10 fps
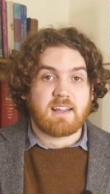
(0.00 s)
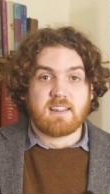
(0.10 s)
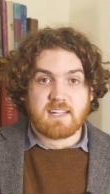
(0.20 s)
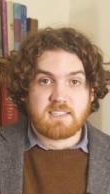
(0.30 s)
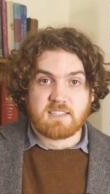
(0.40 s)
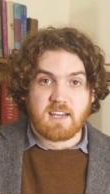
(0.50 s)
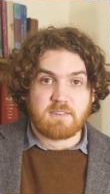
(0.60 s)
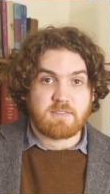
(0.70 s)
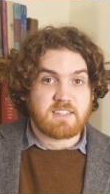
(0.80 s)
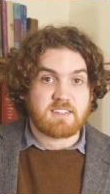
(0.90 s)
And let's say
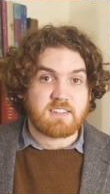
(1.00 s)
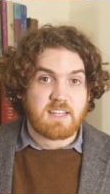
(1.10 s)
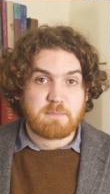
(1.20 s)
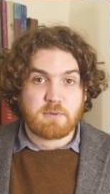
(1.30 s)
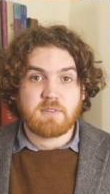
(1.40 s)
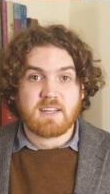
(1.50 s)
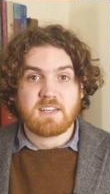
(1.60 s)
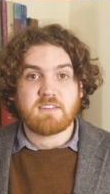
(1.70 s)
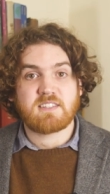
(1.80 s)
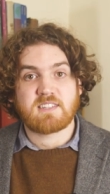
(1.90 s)
for this example that
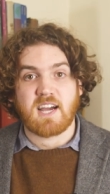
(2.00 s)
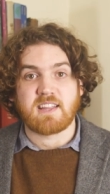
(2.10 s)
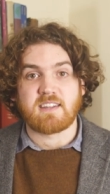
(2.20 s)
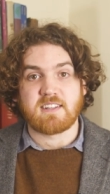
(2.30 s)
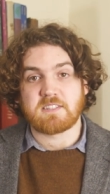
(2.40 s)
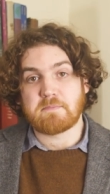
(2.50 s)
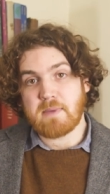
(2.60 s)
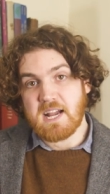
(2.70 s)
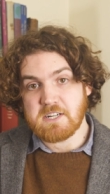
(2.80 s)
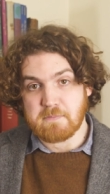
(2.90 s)
you decide that it's a
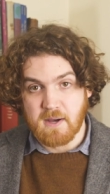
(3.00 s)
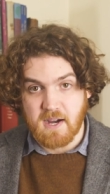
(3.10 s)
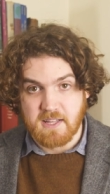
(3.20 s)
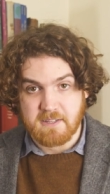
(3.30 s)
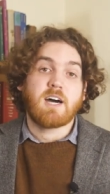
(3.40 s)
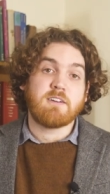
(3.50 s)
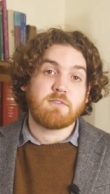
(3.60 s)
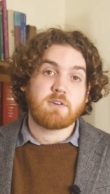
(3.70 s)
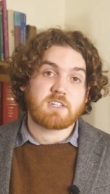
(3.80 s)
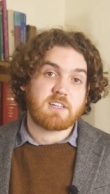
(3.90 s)
major party.
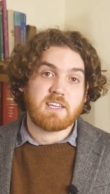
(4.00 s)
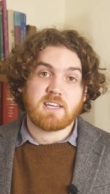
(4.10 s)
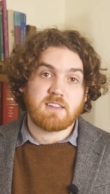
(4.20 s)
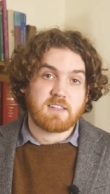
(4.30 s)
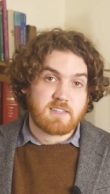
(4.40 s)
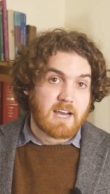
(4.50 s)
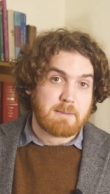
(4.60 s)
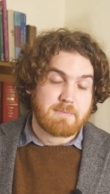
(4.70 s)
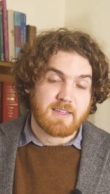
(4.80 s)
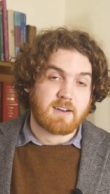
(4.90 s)
Unfortunately, in this
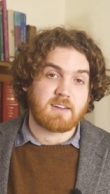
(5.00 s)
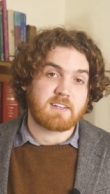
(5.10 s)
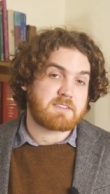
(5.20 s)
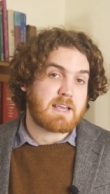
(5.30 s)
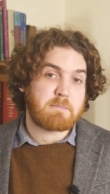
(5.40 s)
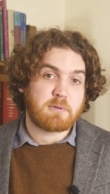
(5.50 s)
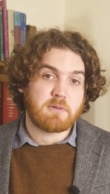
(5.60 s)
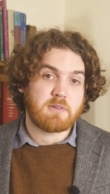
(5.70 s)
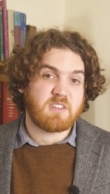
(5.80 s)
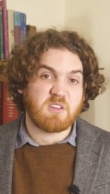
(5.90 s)
hypothetical
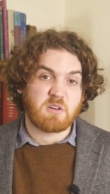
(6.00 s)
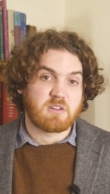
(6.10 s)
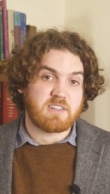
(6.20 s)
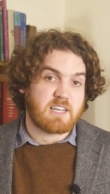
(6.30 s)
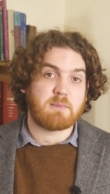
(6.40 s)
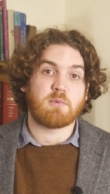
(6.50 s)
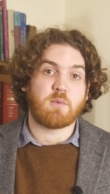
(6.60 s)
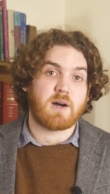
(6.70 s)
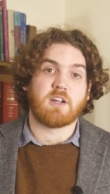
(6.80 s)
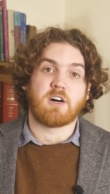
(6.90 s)
example, your number
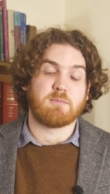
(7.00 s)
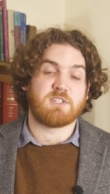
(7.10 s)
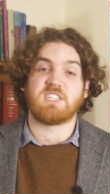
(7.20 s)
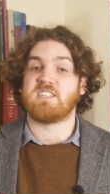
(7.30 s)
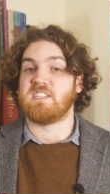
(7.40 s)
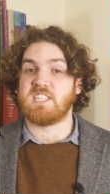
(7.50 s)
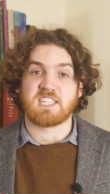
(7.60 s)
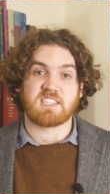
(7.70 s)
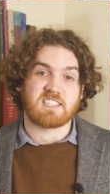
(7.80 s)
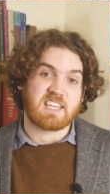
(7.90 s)
one option
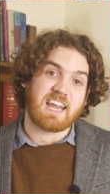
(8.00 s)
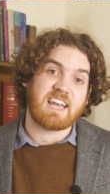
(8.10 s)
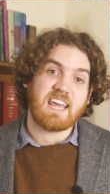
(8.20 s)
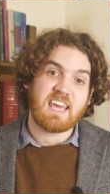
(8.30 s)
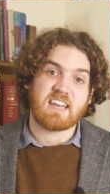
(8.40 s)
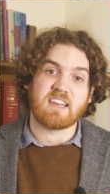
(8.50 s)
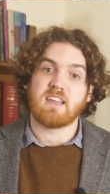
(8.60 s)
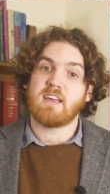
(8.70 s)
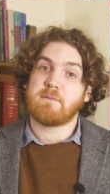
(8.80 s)
doesn't get in.